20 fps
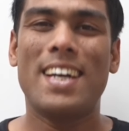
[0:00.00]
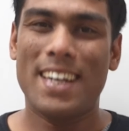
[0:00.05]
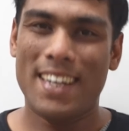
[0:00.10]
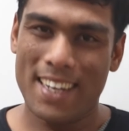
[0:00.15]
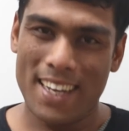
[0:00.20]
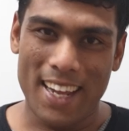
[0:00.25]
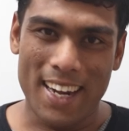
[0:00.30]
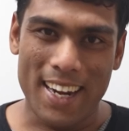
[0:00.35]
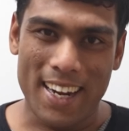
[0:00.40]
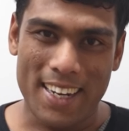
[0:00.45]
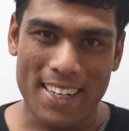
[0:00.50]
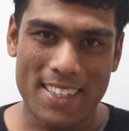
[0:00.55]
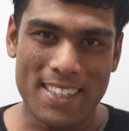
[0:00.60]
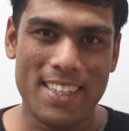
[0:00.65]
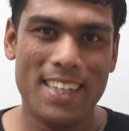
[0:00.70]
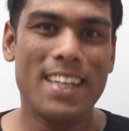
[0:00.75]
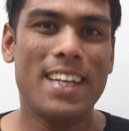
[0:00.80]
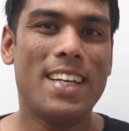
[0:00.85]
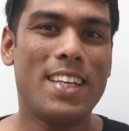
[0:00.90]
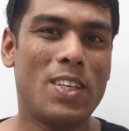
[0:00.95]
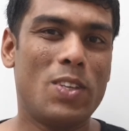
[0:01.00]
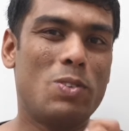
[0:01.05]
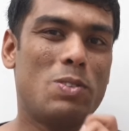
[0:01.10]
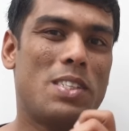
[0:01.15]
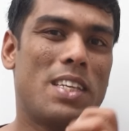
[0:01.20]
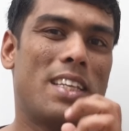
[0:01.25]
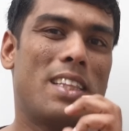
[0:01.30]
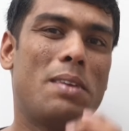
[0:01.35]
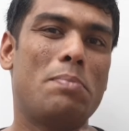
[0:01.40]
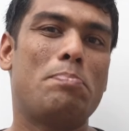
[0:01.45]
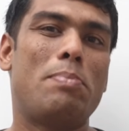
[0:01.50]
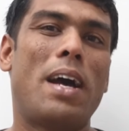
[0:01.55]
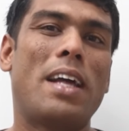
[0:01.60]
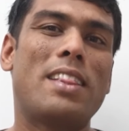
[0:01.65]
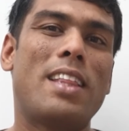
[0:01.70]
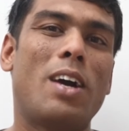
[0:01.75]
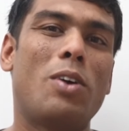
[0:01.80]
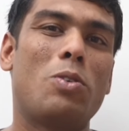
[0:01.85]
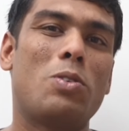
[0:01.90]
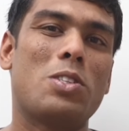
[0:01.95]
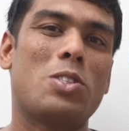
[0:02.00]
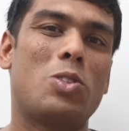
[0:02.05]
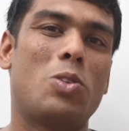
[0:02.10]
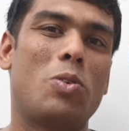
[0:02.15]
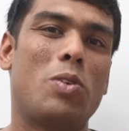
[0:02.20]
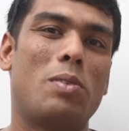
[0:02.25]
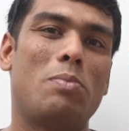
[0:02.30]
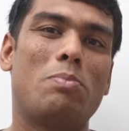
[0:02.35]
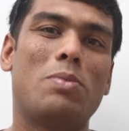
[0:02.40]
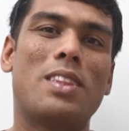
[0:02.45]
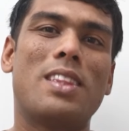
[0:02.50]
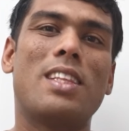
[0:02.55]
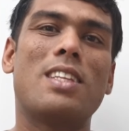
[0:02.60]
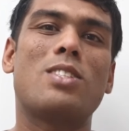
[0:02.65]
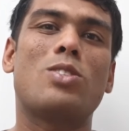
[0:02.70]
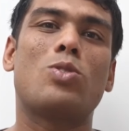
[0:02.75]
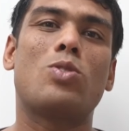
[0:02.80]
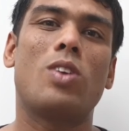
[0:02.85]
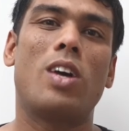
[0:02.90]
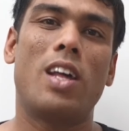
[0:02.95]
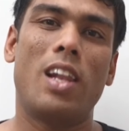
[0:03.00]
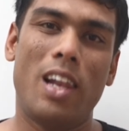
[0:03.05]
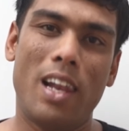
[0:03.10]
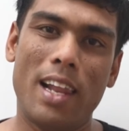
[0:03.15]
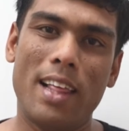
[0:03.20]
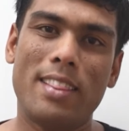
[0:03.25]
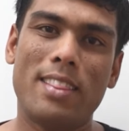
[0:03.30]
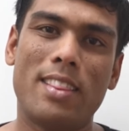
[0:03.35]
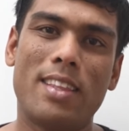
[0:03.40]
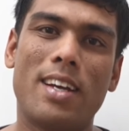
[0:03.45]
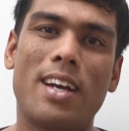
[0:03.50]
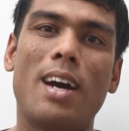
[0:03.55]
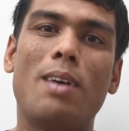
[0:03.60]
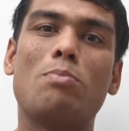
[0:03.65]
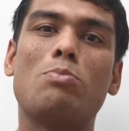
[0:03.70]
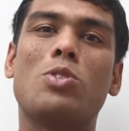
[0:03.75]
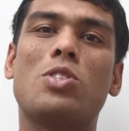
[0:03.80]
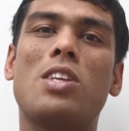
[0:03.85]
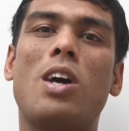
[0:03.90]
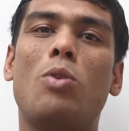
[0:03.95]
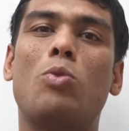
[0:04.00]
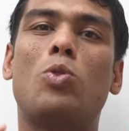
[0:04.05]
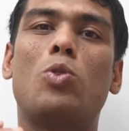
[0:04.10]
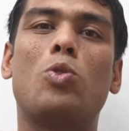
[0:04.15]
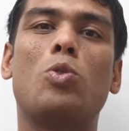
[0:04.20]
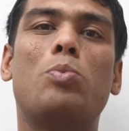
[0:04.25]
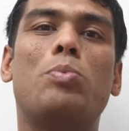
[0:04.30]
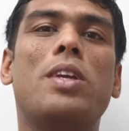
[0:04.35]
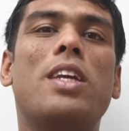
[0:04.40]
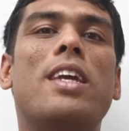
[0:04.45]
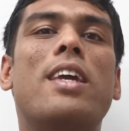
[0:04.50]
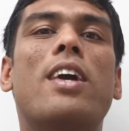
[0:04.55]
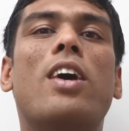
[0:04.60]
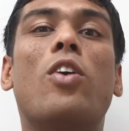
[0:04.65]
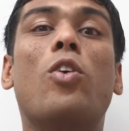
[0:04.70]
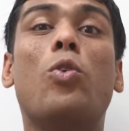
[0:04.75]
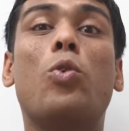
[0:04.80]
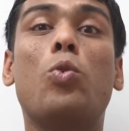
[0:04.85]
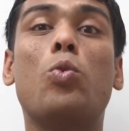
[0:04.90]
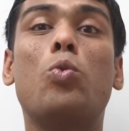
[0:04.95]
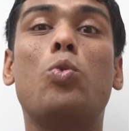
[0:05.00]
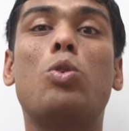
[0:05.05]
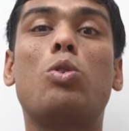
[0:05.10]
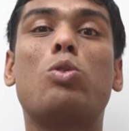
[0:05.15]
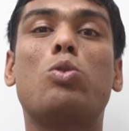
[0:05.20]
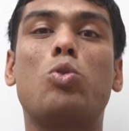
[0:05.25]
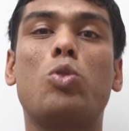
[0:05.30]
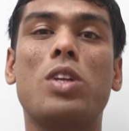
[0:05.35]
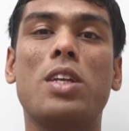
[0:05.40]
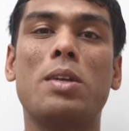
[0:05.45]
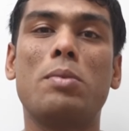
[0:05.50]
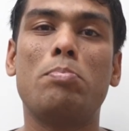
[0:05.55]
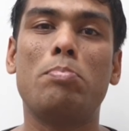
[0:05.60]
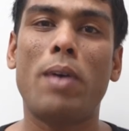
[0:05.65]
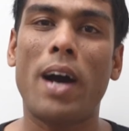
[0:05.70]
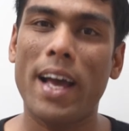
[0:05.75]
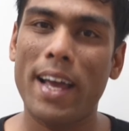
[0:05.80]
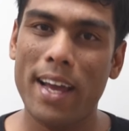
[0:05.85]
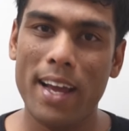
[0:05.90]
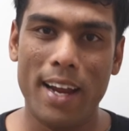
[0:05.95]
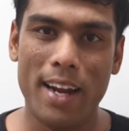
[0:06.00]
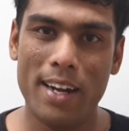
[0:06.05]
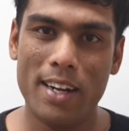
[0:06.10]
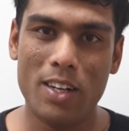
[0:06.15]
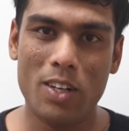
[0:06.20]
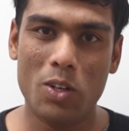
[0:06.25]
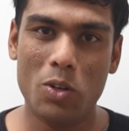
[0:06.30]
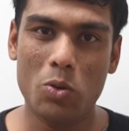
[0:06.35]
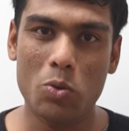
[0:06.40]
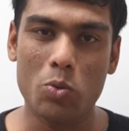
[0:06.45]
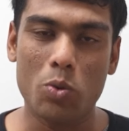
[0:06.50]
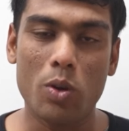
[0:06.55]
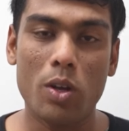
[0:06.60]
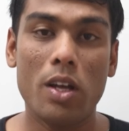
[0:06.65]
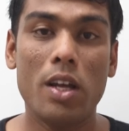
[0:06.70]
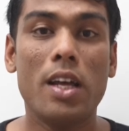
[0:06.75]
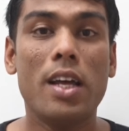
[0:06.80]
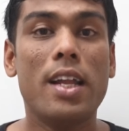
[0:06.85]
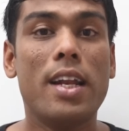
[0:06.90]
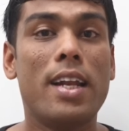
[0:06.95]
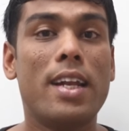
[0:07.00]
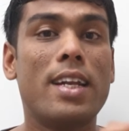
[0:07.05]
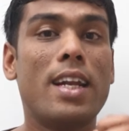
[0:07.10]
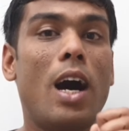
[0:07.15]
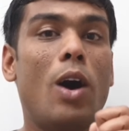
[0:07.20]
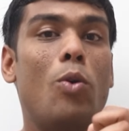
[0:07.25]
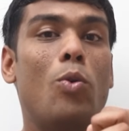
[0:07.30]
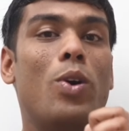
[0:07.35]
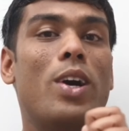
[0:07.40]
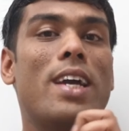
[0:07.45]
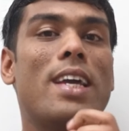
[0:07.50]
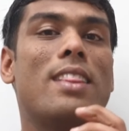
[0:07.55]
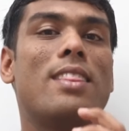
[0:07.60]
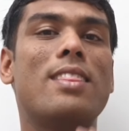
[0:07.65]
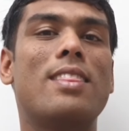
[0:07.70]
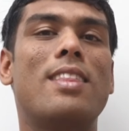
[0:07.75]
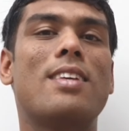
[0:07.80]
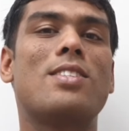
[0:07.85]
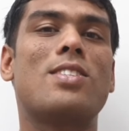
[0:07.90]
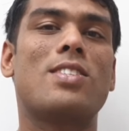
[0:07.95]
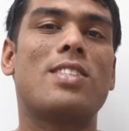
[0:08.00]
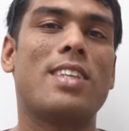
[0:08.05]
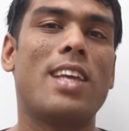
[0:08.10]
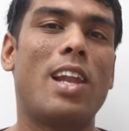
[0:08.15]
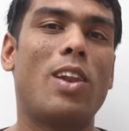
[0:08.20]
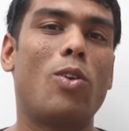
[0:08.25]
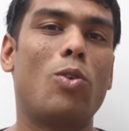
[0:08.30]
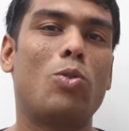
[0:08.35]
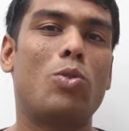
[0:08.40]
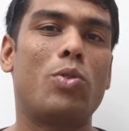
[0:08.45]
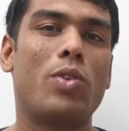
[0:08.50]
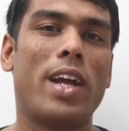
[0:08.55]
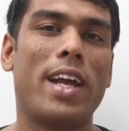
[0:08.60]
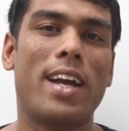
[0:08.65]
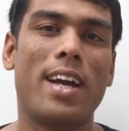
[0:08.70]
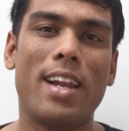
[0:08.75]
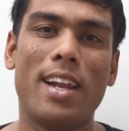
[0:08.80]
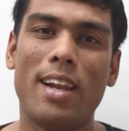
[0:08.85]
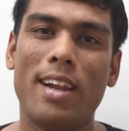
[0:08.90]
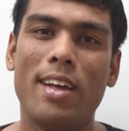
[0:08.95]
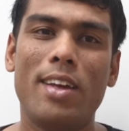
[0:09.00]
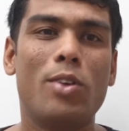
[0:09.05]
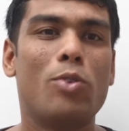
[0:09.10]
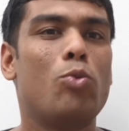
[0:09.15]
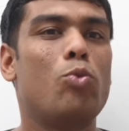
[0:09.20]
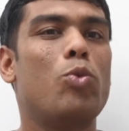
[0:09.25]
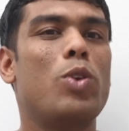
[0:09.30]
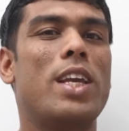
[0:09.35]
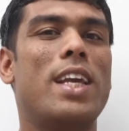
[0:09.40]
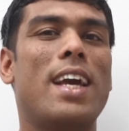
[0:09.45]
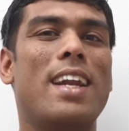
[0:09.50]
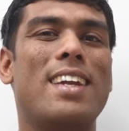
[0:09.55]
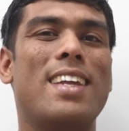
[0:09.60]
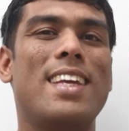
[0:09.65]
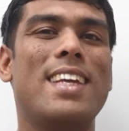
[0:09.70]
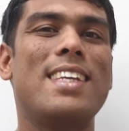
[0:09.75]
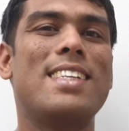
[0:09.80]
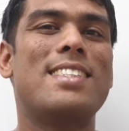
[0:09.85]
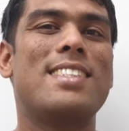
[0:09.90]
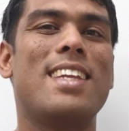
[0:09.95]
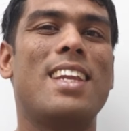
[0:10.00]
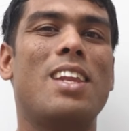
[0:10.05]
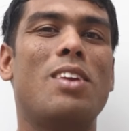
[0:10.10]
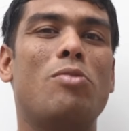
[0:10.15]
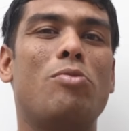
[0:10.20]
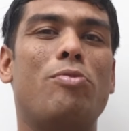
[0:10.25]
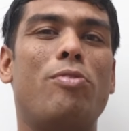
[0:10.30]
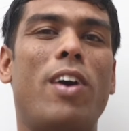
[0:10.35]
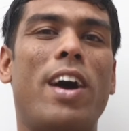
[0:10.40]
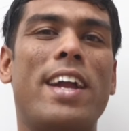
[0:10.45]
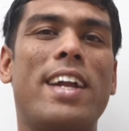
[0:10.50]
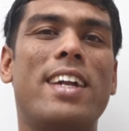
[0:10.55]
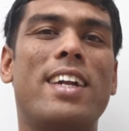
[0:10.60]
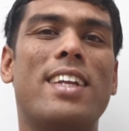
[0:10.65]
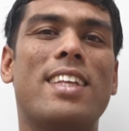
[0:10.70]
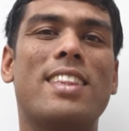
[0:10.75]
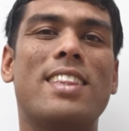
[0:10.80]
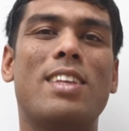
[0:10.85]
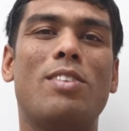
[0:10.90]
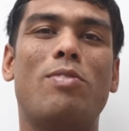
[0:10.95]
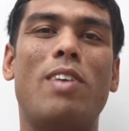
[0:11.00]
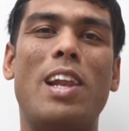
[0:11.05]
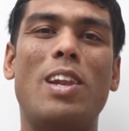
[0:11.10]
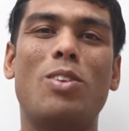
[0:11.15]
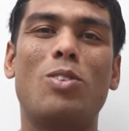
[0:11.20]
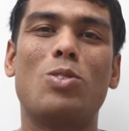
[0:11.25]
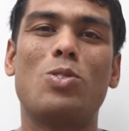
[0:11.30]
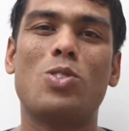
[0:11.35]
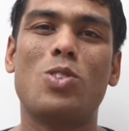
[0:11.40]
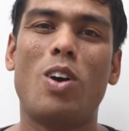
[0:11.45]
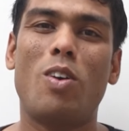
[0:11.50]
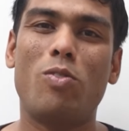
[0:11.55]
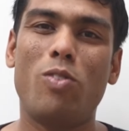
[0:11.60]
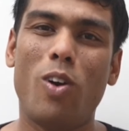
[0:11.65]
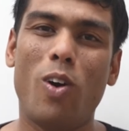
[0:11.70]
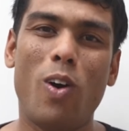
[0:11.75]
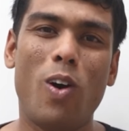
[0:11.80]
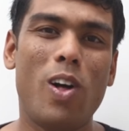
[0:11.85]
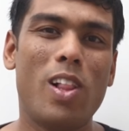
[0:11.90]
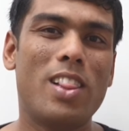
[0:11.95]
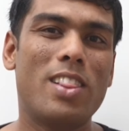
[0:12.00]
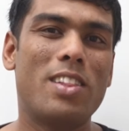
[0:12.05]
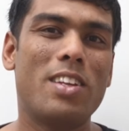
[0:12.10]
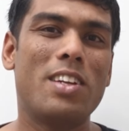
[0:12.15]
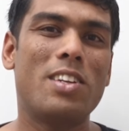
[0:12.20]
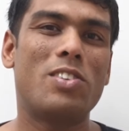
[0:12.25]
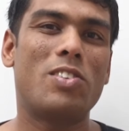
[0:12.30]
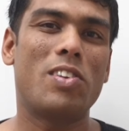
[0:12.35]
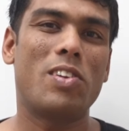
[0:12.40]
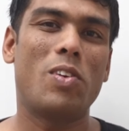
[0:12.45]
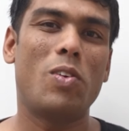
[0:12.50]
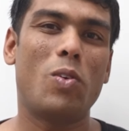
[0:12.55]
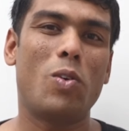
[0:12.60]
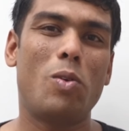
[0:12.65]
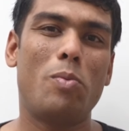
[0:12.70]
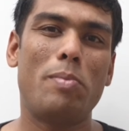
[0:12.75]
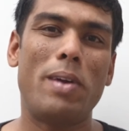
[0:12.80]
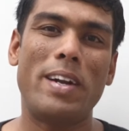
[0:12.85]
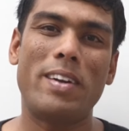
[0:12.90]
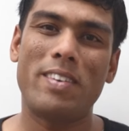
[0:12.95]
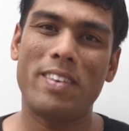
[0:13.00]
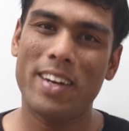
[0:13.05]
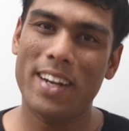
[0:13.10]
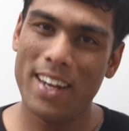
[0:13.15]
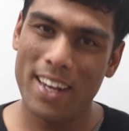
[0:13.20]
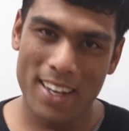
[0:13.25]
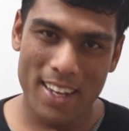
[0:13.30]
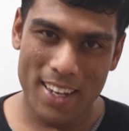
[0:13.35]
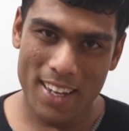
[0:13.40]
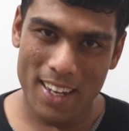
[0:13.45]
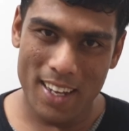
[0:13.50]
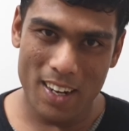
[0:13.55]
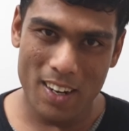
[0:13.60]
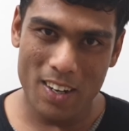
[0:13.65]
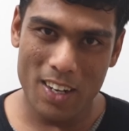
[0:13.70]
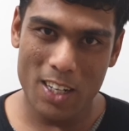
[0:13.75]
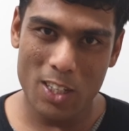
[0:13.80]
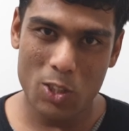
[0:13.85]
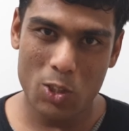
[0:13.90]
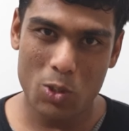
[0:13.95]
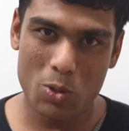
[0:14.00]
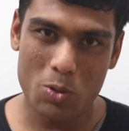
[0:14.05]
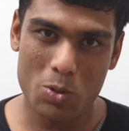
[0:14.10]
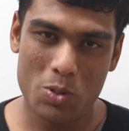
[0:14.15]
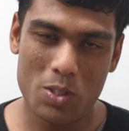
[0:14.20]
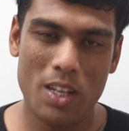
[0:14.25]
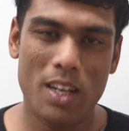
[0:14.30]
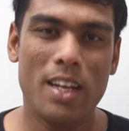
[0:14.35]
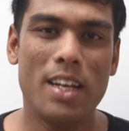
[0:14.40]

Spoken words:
Correct. Using the Pythagoras theorem, this length comes out to be root 3 by 2. Now in this yellow triangle, we can easily find the values of all the trigonometric ratios,